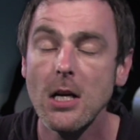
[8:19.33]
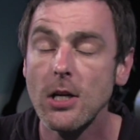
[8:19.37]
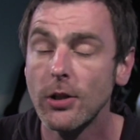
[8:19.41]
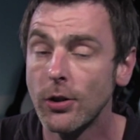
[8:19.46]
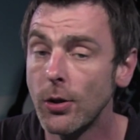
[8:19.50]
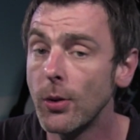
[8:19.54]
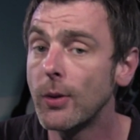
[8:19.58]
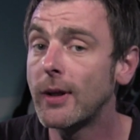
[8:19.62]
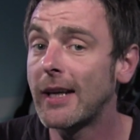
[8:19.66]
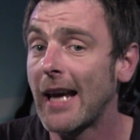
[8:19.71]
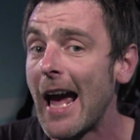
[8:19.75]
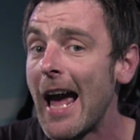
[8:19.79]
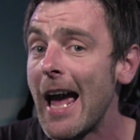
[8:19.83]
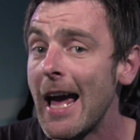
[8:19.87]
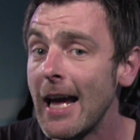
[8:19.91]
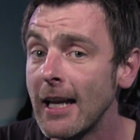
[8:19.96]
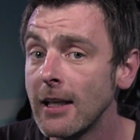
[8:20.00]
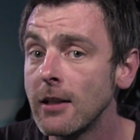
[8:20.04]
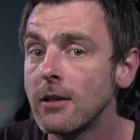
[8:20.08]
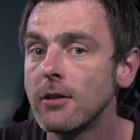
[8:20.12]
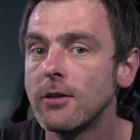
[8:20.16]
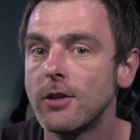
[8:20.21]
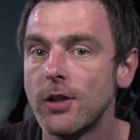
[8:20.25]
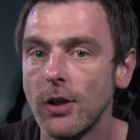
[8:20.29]
You
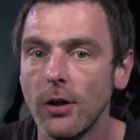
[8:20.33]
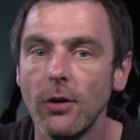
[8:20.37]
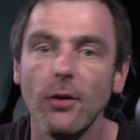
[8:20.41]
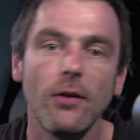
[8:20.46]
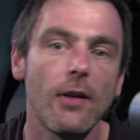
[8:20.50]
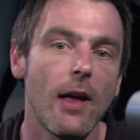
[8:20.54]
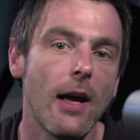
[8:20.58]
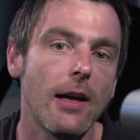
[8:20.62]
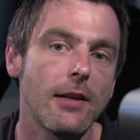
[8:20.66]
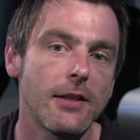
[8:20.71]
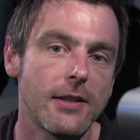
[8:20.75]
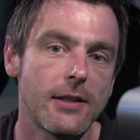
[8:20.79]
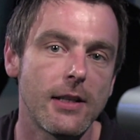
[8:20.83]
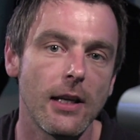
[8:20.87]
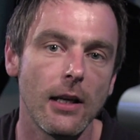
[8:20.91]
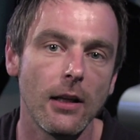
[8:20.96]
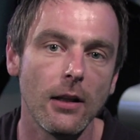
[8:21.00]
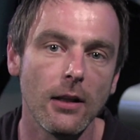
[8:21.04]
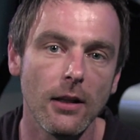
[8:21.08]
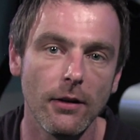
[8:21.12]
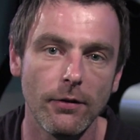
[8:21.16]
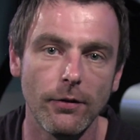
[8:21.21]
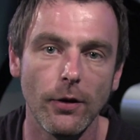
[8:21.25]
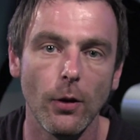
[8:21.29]
can do that
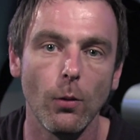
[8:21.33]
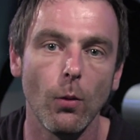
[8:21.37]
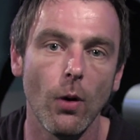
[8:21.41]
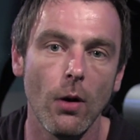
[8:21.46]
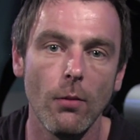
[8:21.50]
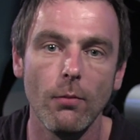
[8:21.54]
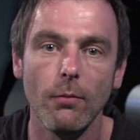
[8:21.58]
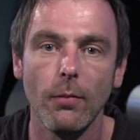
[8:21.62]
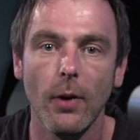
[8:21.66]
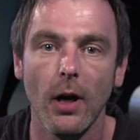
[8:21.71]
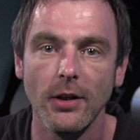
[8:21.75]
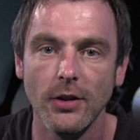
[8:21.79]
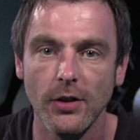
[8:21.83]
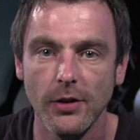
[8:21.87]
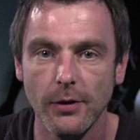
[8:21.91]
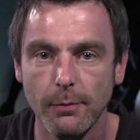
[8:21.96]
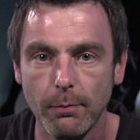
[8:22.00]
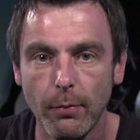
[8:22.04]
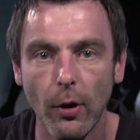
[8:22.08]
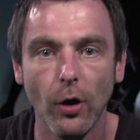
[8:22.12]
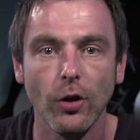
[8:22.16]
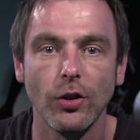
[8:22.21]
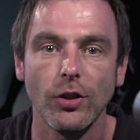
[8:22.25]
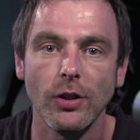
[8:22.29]
still if you want by
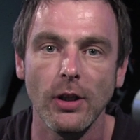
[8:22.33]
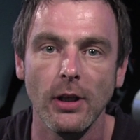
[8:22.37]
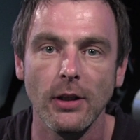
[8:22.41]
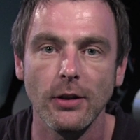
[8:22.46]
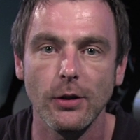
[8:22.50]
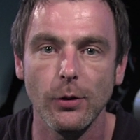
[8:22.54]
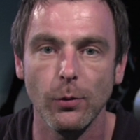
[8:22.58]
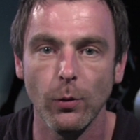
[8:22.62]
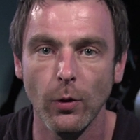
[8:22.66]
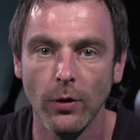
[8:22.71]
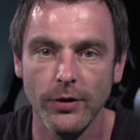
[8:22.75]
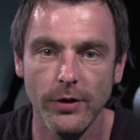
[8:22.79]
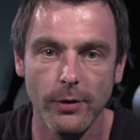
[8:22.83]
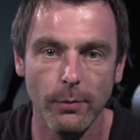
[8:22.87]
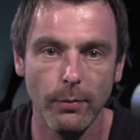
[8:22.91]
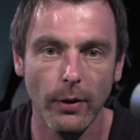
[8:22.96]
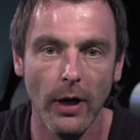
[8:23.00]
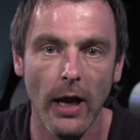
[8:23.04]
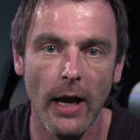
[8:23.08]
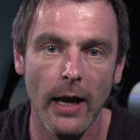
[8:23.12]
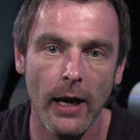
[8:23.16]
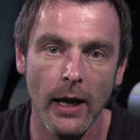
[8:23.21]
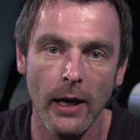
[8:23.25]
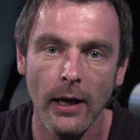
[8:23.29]
just pushing towards the
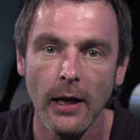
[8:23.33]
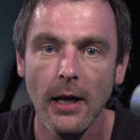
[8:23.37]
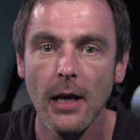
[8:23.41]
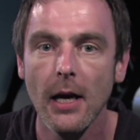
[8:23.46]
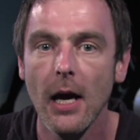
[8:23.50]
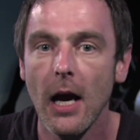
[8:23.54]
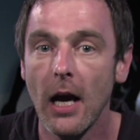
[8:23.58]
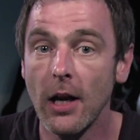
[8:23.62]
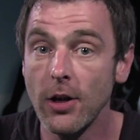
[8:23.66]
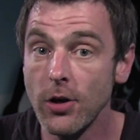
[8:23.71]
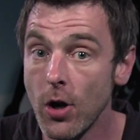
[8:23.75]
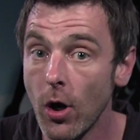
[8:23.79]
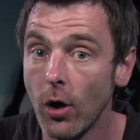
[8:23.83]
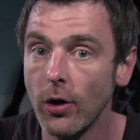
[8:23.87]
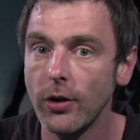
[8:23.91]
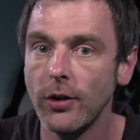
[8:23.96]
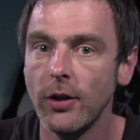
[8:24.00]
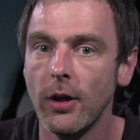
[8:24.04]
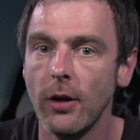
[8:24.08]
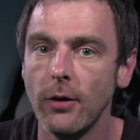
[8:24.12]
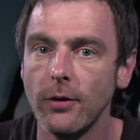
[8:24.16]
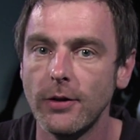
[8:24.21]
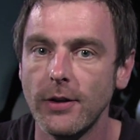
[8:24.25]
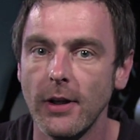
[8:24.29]
player and not
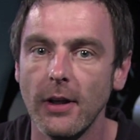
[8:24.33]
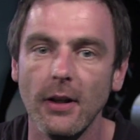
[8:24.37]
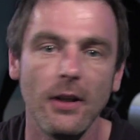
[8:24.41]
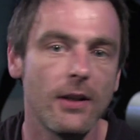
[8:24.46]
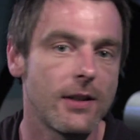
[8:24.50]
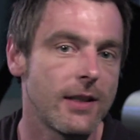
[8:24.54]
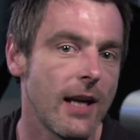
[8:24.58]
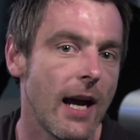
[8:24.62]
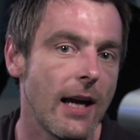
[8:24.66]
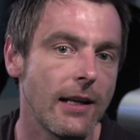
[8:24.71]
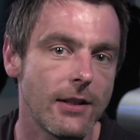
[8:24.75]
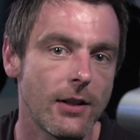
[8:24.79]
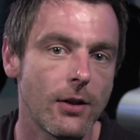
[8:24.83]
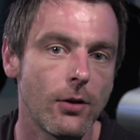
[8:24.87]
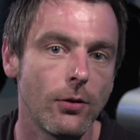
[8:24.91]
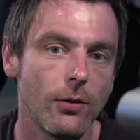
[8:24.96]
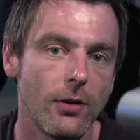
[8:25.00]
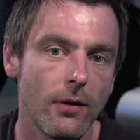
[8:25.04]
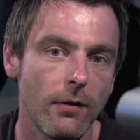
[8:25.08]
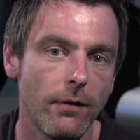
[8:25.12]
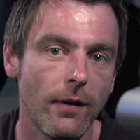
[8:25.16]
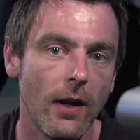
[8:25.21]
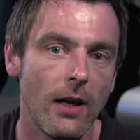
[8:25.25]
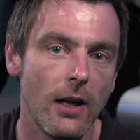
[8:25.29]
using the tactical
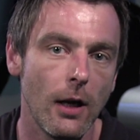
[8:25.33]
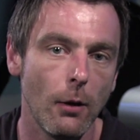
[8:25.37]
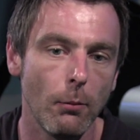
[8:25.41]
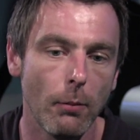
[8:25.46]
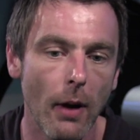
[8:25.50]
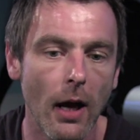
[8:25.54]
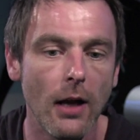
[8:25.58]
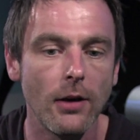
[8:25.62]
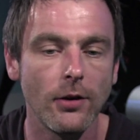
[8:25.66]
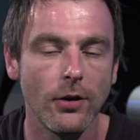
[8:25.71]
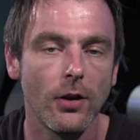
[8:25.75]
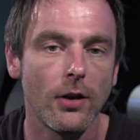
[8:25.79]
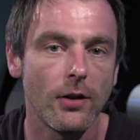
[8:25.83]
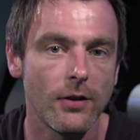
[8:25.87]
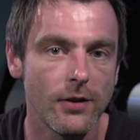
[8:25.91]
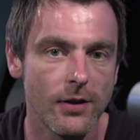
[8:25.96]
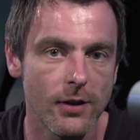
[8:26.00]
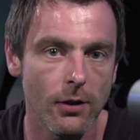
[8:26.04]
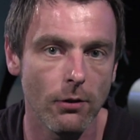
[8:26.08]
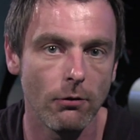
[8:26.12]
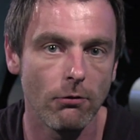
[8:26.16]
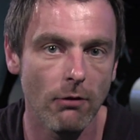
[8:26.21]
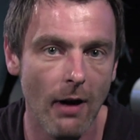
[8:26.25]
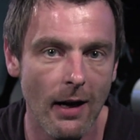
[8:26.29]
defending button. You can
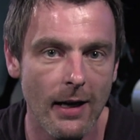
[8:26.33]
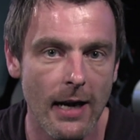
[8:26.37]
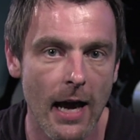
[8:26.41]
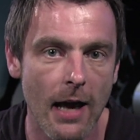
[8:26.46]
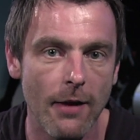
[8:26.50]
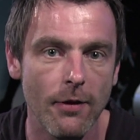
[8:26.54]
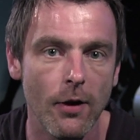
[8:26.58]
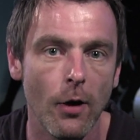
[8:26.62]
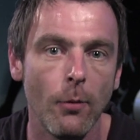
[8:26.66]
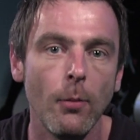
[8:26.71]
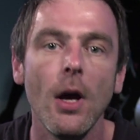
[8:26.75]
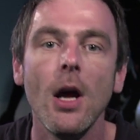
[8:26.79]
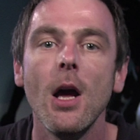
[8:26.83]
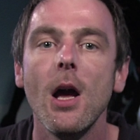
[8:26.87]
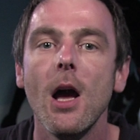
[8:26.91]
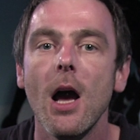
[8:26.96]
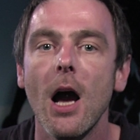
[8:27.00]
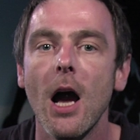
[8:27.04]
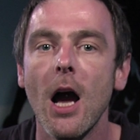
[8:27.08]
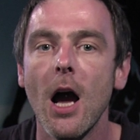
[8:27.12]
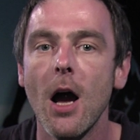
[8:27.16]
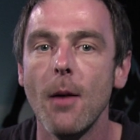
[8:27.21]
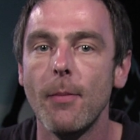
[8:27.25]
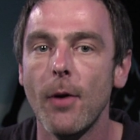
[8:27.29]
still run at them,
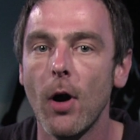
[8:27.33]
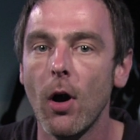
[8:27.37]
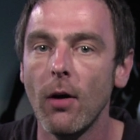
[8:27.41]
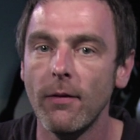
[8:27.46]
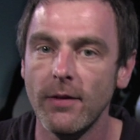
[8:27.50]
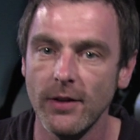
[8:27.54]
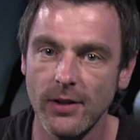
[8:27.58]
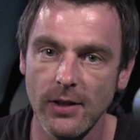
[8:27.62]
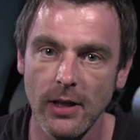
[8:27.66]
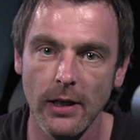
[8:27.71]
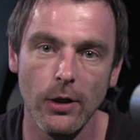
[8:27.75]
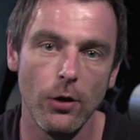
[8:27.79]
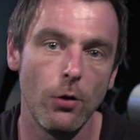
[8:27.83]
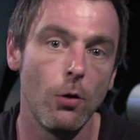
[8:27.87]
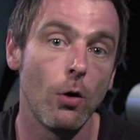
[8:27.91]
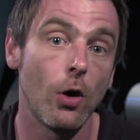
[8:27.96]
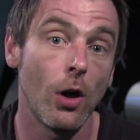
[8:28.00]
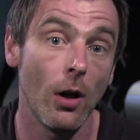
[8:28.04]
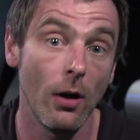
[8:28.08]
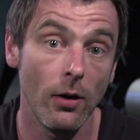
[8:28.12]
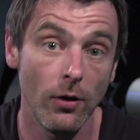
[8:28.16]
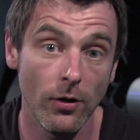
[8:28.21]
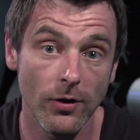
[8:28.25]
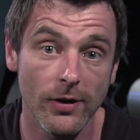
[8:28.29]
but obviously you
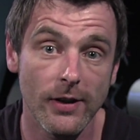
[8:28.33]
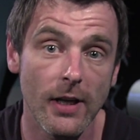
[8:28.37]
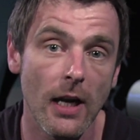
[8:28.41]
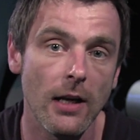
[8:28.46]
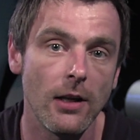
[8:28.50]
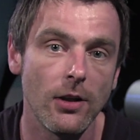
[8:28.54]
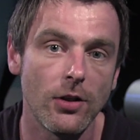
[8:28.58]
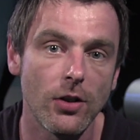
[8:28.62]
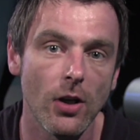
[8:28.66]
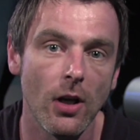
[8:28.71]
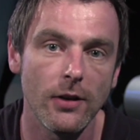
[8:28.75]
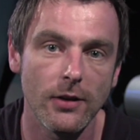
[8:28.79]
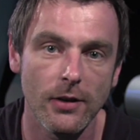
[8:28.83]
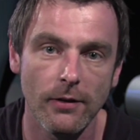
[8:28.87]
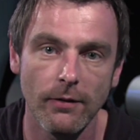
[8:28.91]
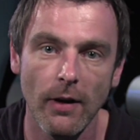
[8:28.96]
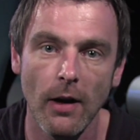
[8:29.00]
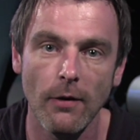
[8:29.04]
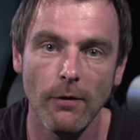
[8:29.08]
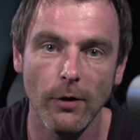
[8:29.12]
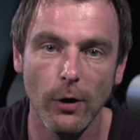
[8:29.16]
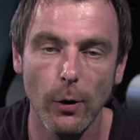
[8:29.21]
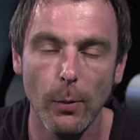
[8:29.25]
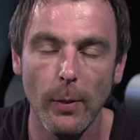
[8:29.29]
stand a chance of
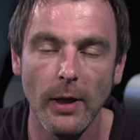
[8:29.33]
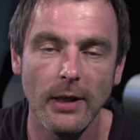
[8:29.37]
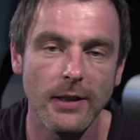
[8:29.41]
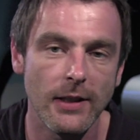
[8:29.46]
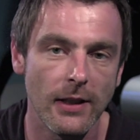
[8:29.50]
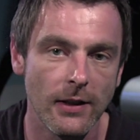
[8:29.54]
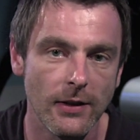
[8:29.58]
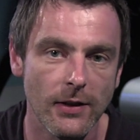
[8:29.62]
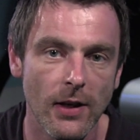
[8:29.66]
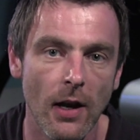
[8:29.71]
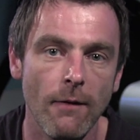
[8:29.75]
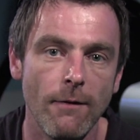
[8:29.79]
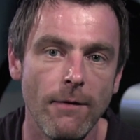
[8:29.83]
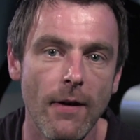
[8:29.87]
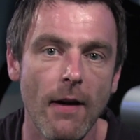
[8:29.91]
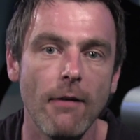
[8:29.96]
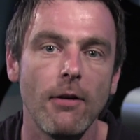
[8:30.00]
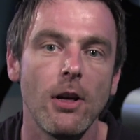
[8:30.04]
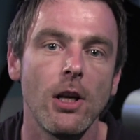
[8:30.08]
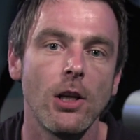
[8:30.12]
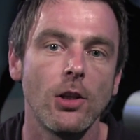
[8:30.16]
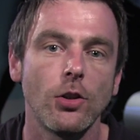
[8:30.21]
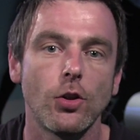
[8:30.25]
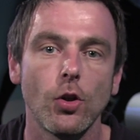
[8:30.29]
overcommitting. So
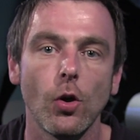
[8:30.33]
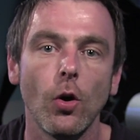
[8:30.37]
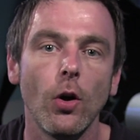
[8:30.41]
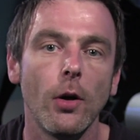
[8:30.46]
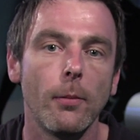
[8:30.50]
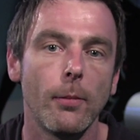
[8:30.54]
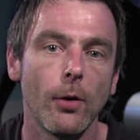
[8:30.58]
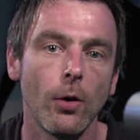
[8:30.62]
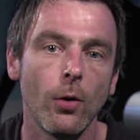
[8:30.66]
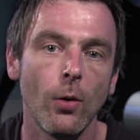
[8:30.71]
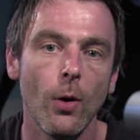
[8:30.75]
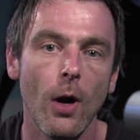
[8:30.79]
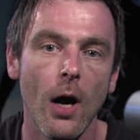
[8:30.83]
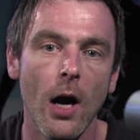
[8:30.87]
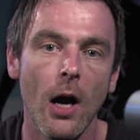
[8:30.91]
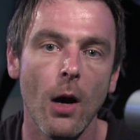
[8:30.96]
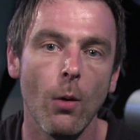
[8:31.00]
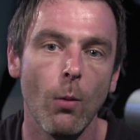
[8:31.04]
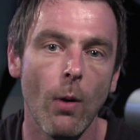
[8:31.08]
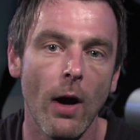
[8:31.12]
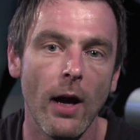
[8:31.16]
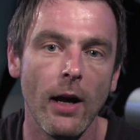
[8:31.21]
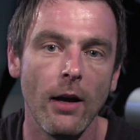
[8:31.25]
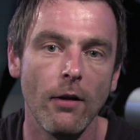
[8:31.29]
very enjoyable
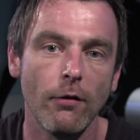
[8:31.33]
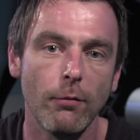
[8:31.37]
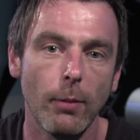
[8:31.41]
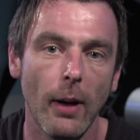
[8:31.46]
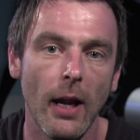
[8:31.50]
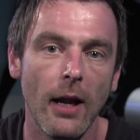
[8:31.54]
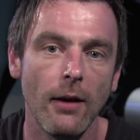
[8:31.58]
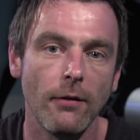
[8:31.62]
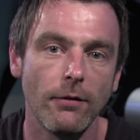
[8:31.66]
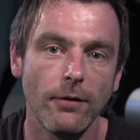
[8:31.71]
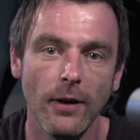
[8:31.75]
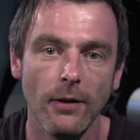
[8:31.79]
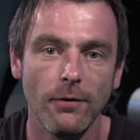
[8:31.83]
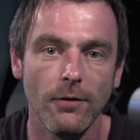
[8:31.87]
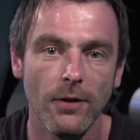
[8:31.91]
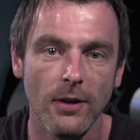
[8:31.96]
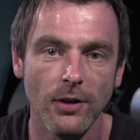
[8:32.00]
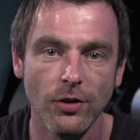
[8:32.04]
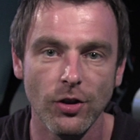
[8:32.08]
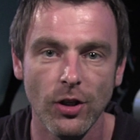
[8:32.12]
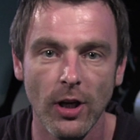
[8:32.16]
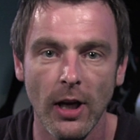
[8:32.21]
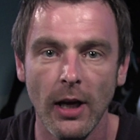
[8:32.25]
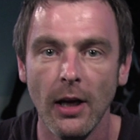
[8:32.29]
way of playing FIFA
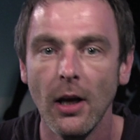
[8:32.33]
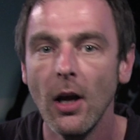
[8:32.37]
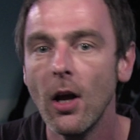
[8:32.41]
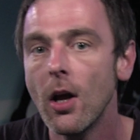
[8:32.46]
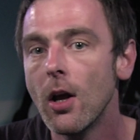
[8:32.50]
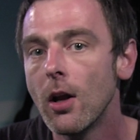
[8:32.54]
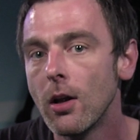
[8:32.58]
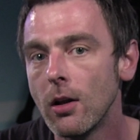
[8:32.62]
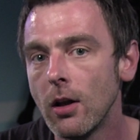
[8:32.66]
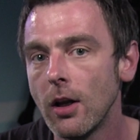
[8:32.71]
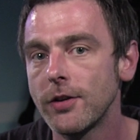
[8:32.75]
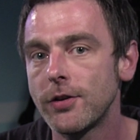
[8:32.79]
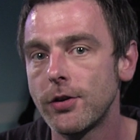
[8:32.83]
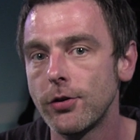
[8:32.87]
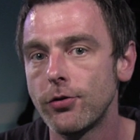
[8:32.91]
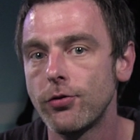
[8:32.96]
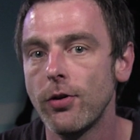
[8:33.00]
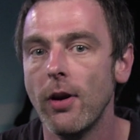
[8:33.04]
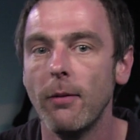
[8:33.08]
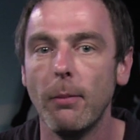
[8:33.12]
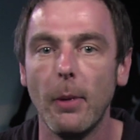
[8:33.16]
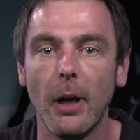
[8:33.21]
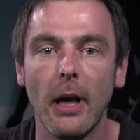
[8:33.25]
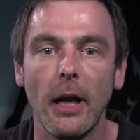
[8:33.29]
this year. Lots of
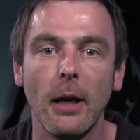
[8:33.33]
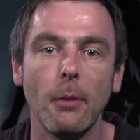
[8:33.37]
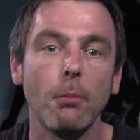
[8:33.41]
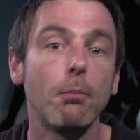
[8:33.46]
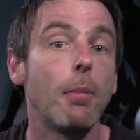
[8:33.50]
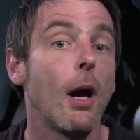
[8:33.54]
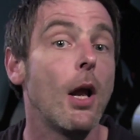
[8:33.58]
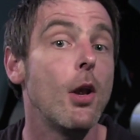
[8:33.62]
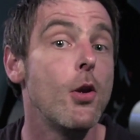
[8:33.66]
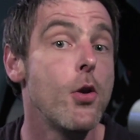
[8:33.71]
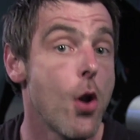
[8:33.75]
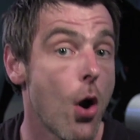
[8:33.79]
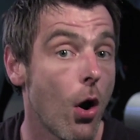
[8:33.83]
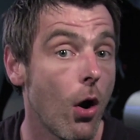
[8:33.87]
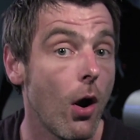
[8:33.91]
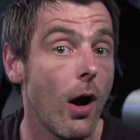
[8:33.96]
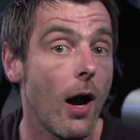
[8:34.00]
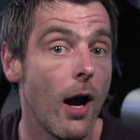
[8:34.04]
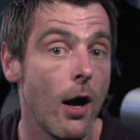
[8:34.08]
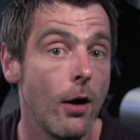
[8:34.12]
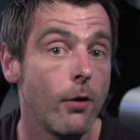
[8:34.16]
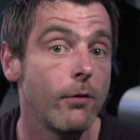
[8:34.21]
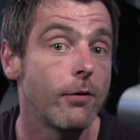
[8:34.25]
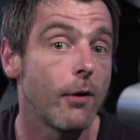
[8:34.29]
dribbling, but not
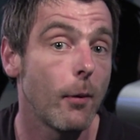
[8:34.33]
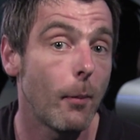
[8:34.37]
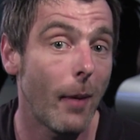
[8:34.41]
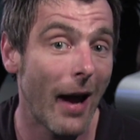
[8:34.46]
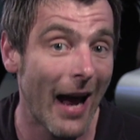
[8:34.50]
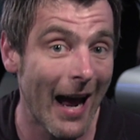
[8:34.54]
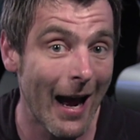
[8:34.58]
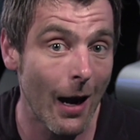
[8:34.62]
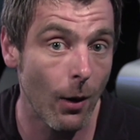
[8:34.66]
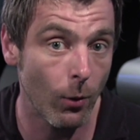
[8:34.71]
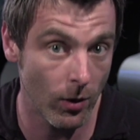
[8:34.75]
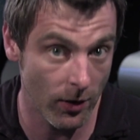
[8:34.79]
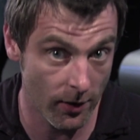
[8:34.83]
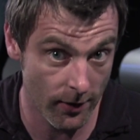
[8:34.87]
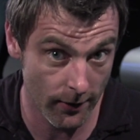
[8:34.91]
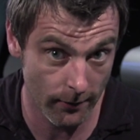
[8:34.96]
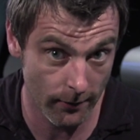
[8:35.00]
overpowered.